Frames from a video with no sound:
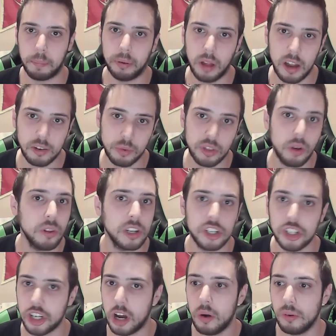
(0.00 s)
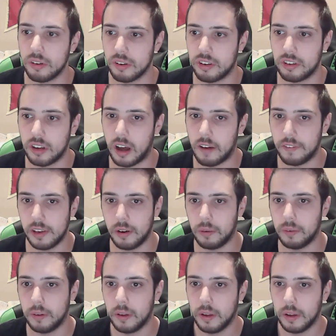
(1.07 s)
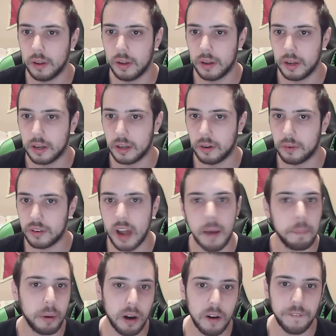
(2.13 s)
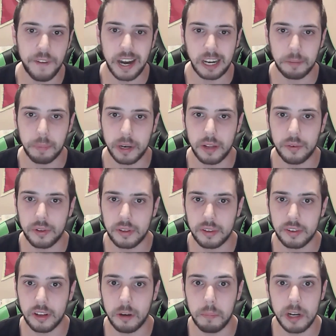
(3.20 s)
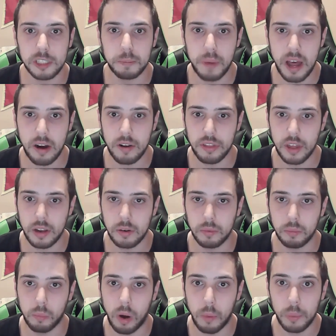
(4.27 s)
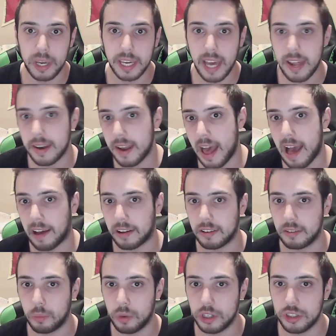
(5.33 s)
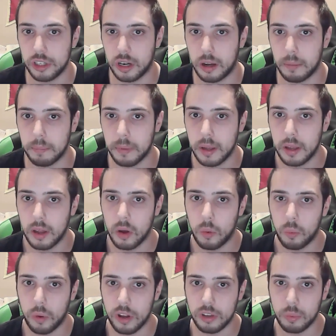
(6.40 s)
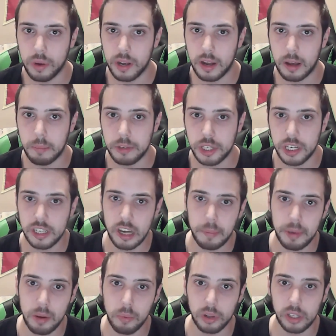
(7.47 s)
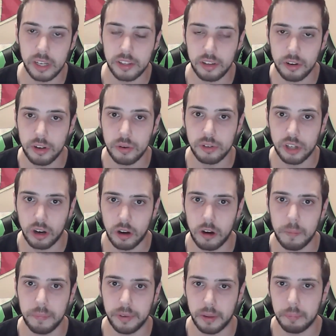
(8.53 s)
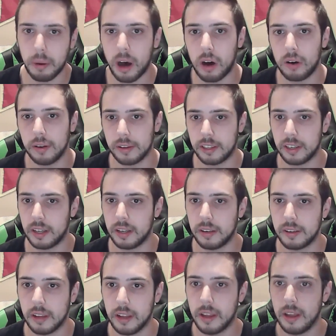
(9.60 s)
Plus with all these shows and stuff. It's not perfect, but it is still much better than what we get next, which was when GW released their new terms and policies.